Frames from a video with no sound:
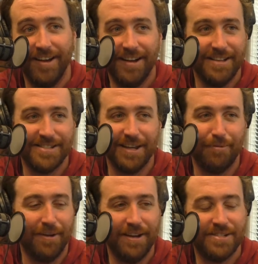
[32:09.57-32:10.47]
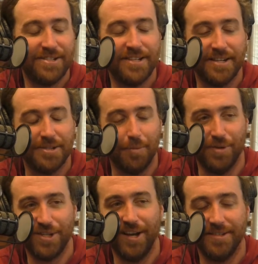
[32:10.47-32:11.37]
Yeah. It's yeah, like yeah, what, yeah, it yeah. just takes so
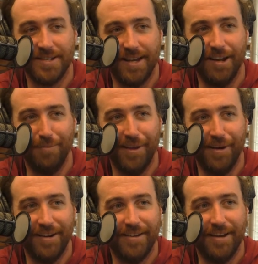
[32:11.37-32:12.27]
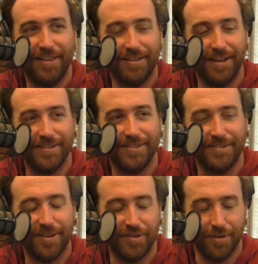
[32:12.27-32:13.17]
much guts to get up there. I, I think that's
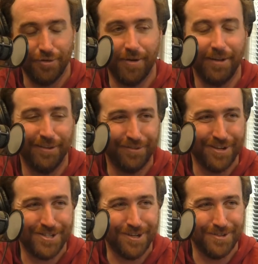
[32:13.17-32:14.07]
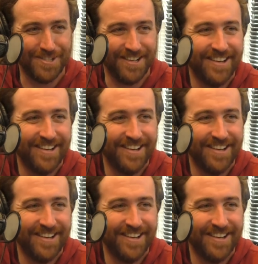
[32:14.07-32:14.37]
such an adrenaline rush to go see.